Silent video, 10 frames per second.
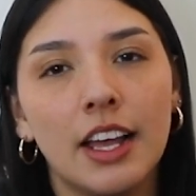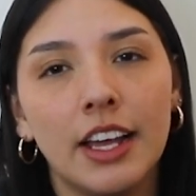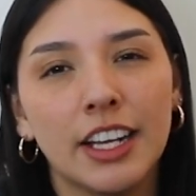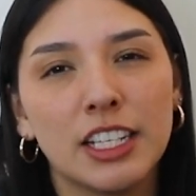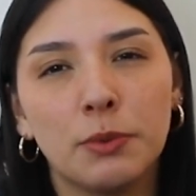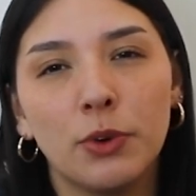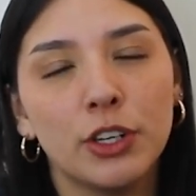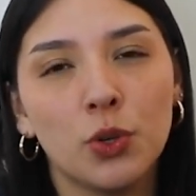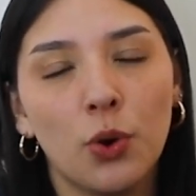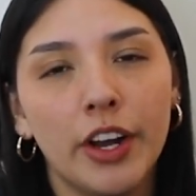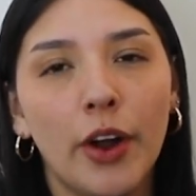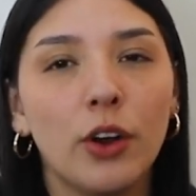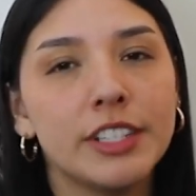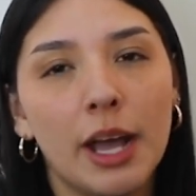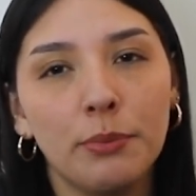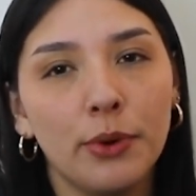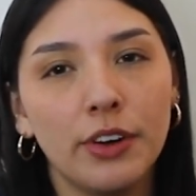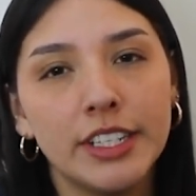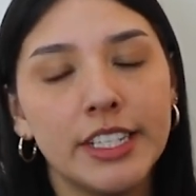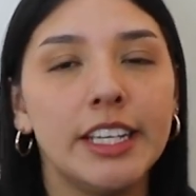an exploratory or
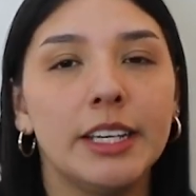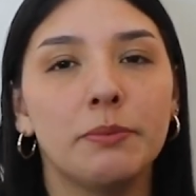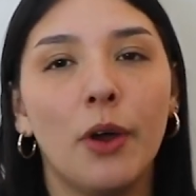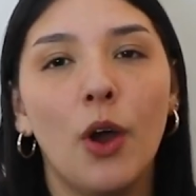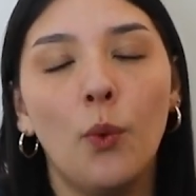temporary team